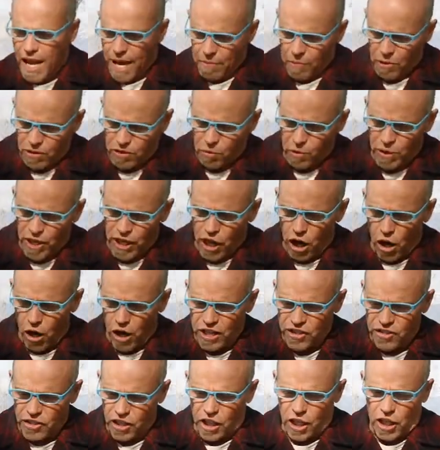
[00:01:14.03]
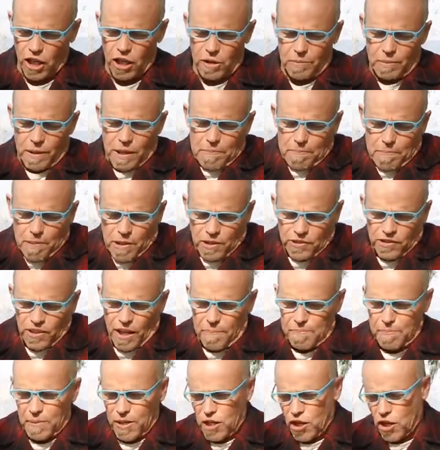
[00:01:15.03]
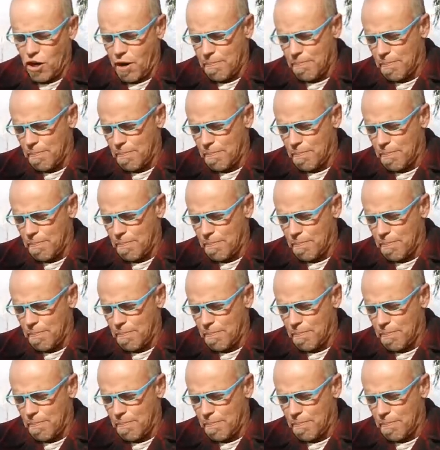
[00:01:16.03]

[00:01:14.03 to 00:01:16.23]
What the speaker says: as we know as accumulated, builds up in your